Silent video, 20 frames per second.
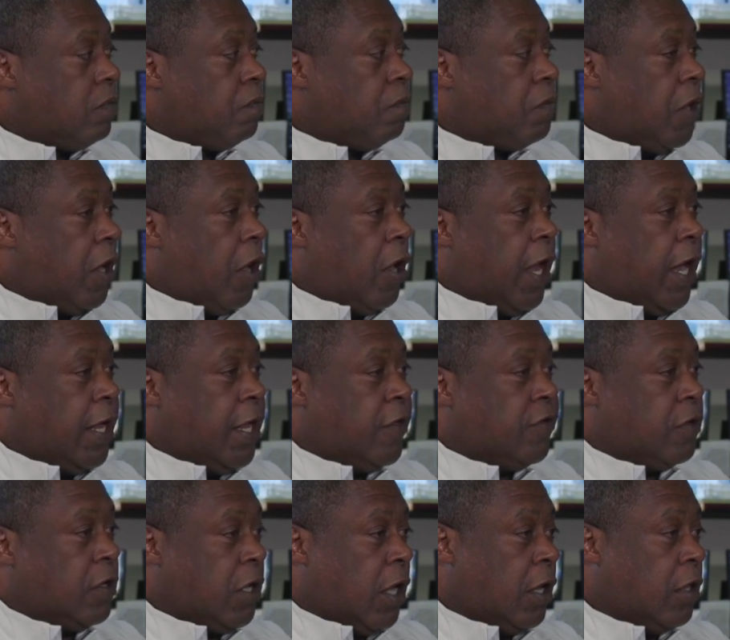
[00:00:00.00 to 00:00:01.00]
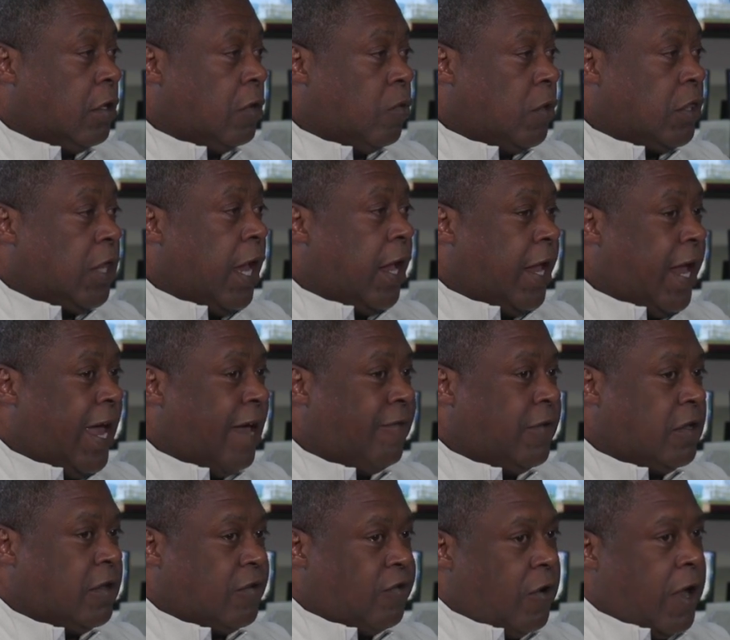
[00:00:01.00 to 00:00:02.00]
put all our heads together without
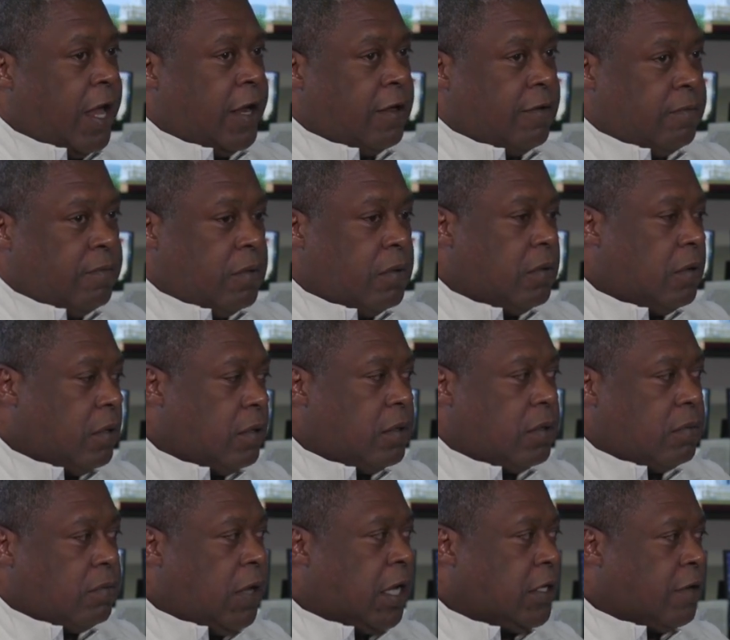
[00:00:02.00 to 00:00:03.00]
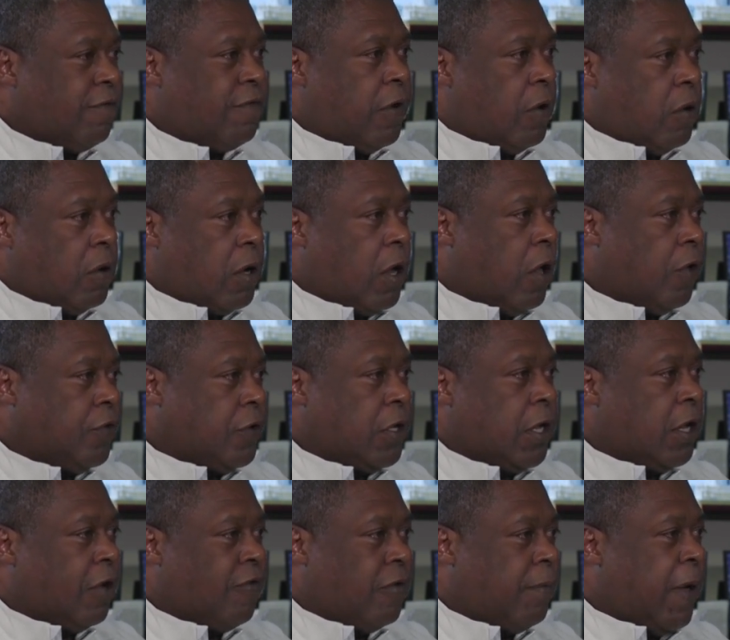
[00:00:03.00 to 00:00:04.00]
having to try to make the phone calls to
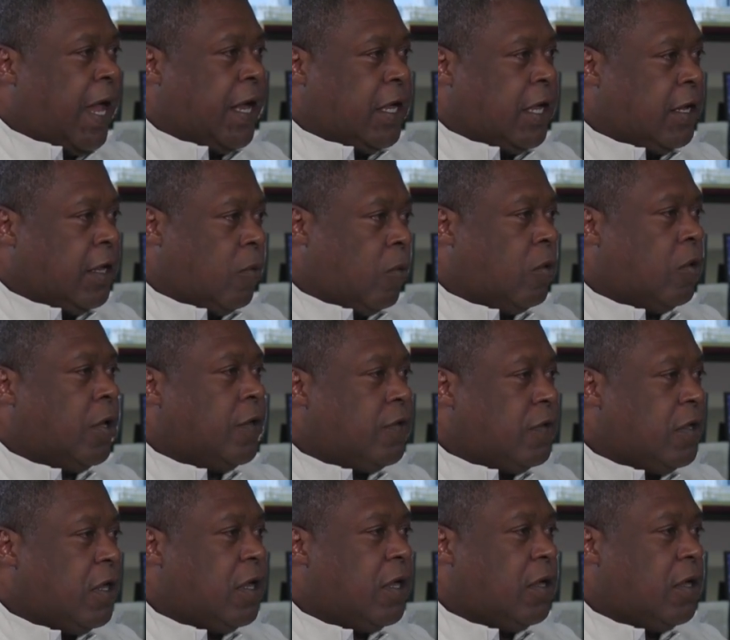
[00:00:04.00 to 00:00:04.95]
get everybody in at once.